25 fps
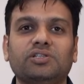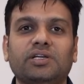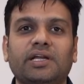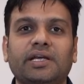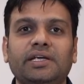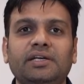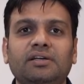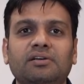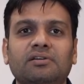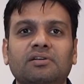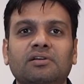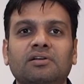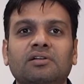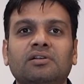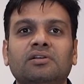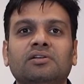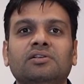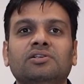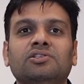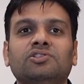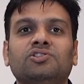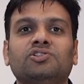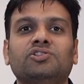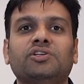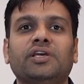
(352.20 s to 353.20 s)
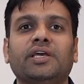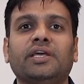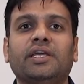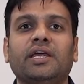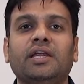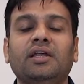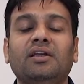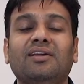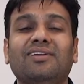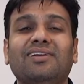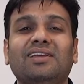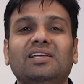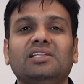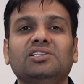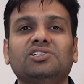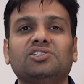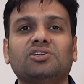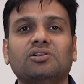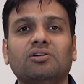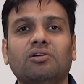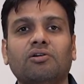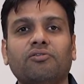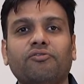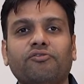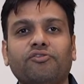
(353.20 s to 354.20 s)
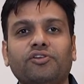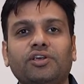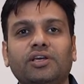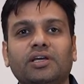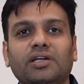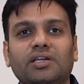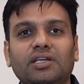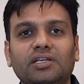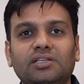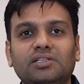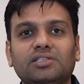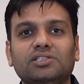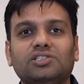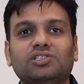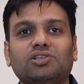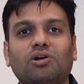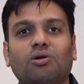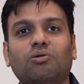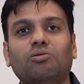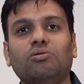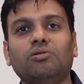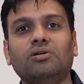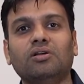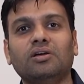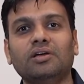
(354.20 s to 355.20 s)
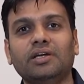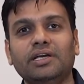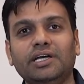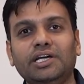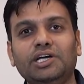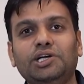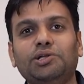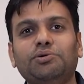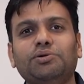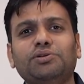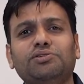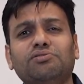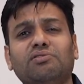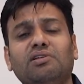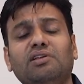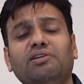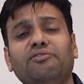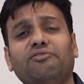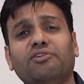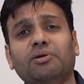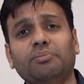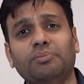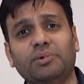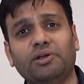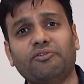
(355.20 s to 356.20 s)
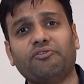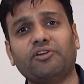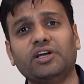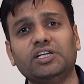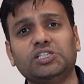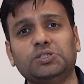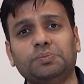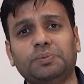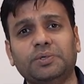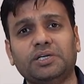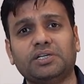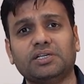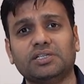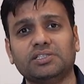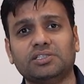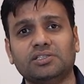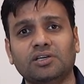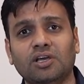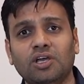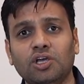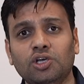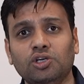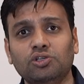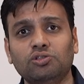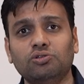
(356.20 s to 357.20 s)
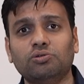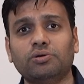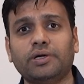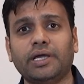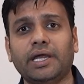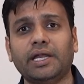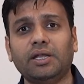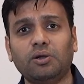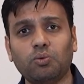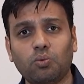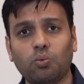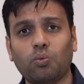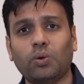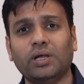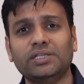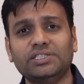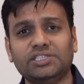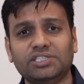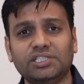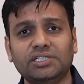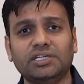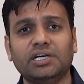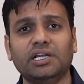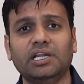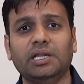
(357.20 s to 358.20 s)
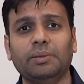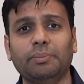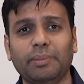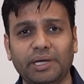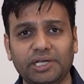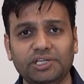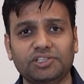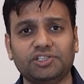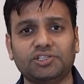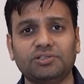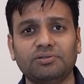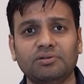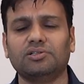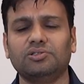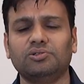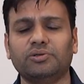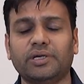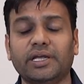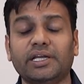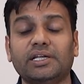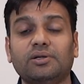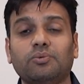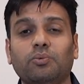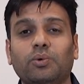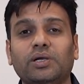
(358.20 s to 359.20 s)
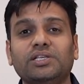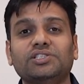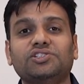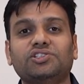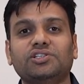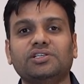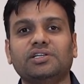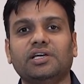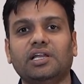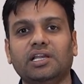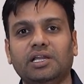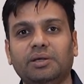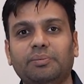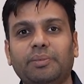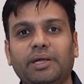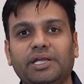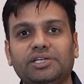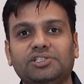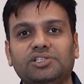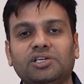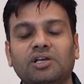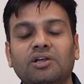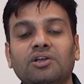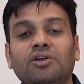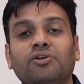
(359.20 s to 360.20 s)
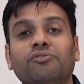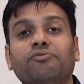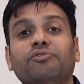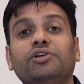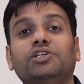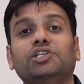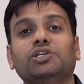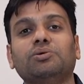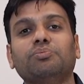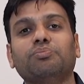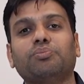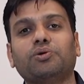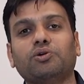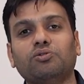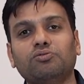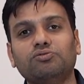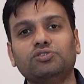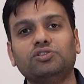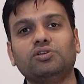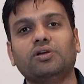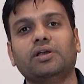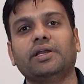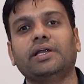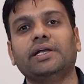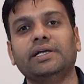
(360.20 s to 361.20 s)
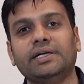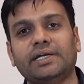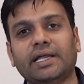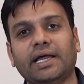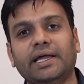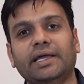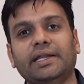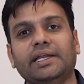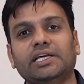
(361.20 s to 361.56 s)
right. Second, instead of hearing the sound individually from different speakers, you get one single image. You get one single image which improves your entire